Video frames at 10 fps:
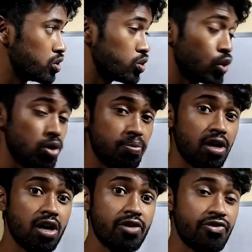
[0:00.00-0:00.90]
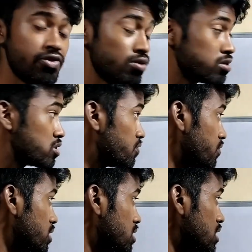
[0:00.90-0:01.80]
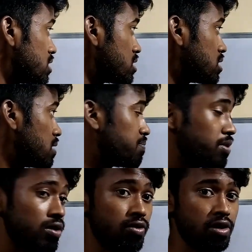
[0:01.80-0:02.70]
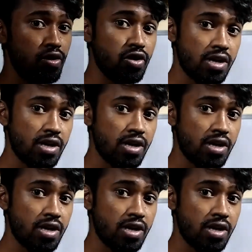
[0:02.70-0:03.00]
So don't be confused with this simple word.